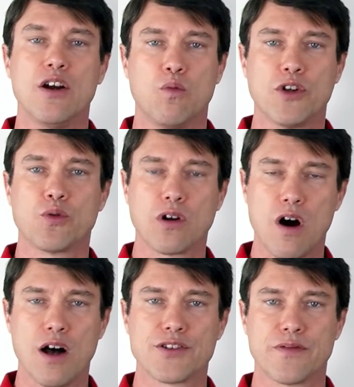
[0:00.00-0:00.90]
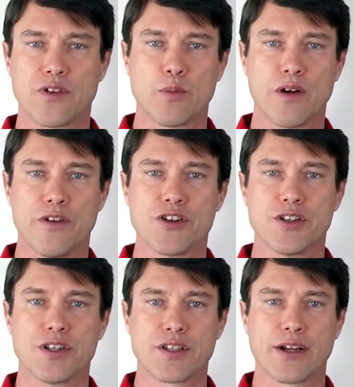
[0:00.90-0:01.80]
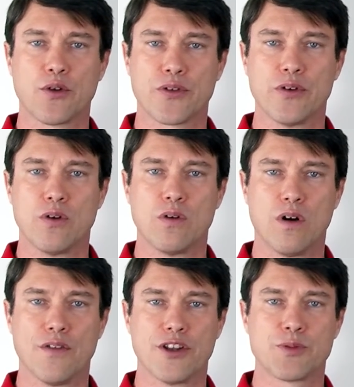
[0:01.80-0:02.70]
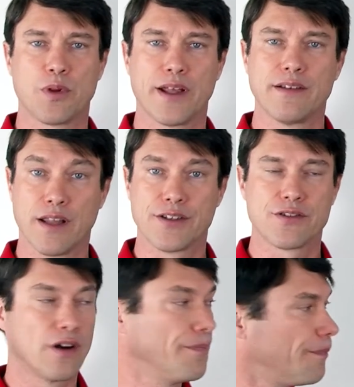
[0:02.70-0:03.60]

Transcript: which will cause the firmware version to cycle through on the display, like so.